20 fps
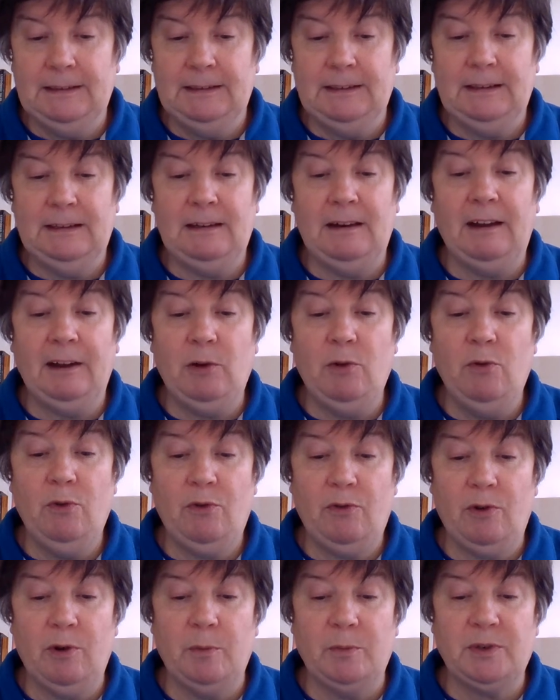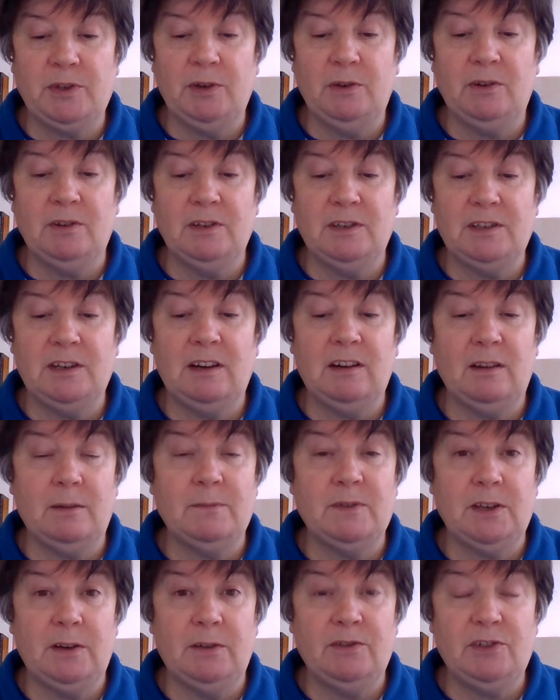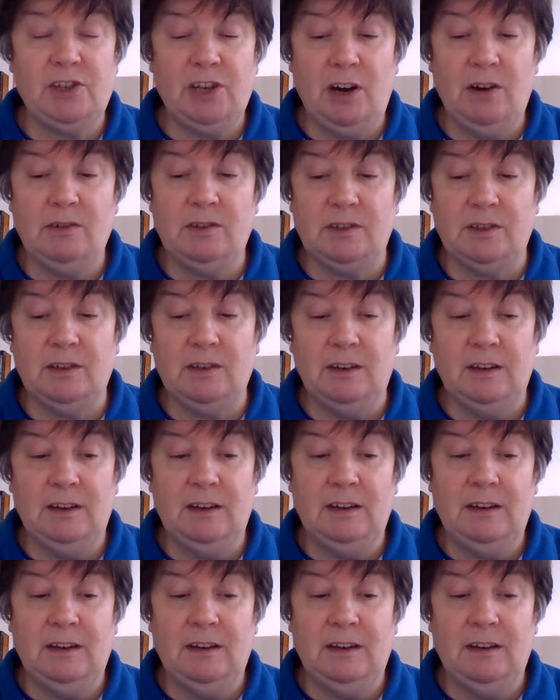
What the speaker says: And like all groups who consider themselves chosen,